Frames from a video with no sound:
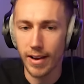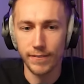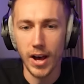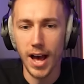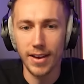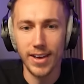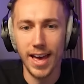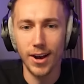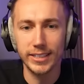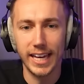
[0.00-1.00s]
out of five.
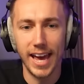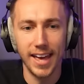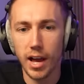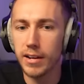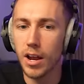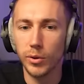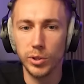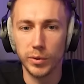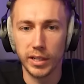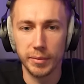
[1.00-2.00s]
Hell yeah. I know
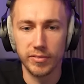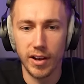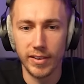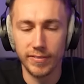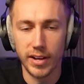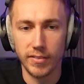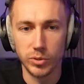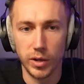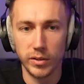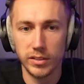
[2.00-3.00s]
you want to give me five out of five
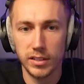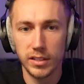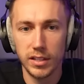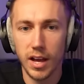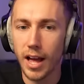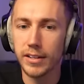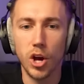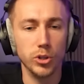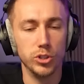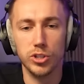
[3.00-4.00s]
as well. I know
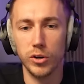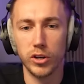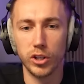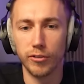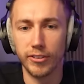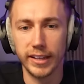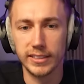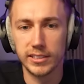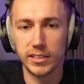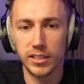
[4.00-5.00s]
you do. Look at your
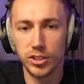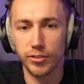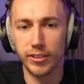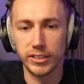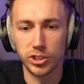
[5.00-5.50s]
face. Your face